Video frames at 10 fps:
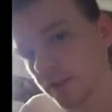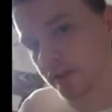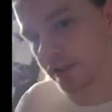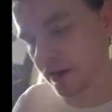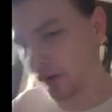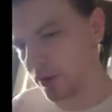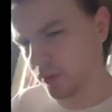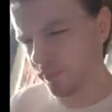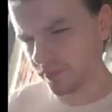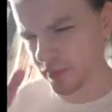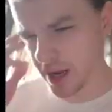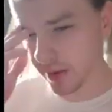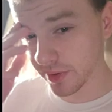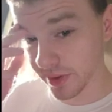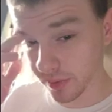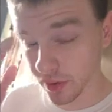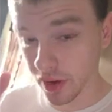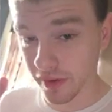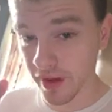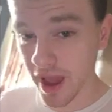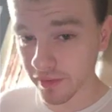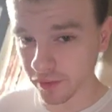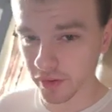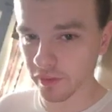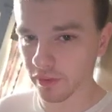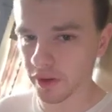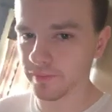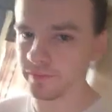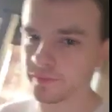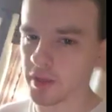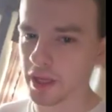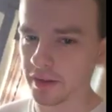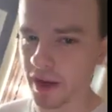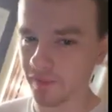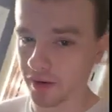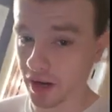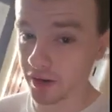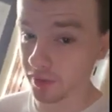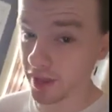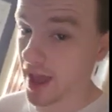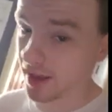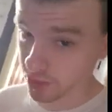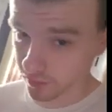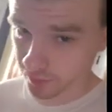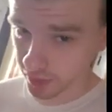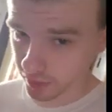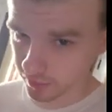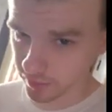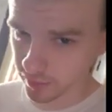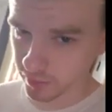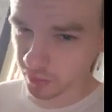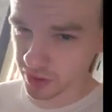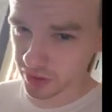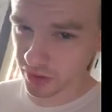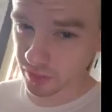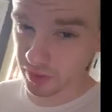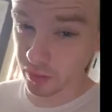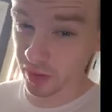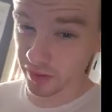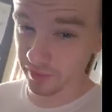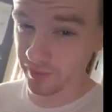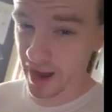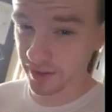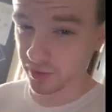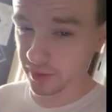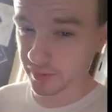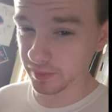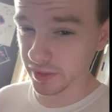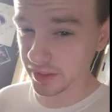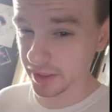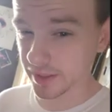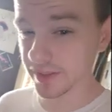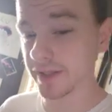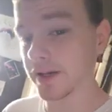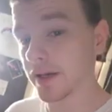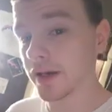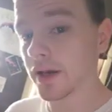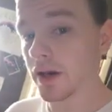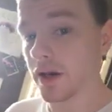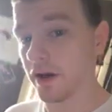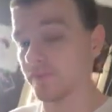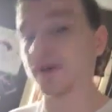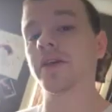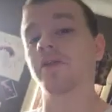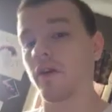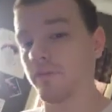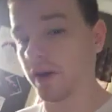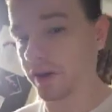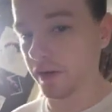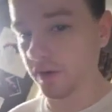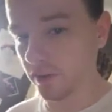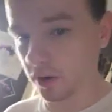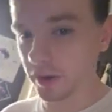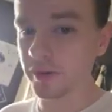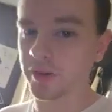So I was thrown off heavily over it, and then I figured out it was atrophying, which could be one of the factors because of me starving myself at work.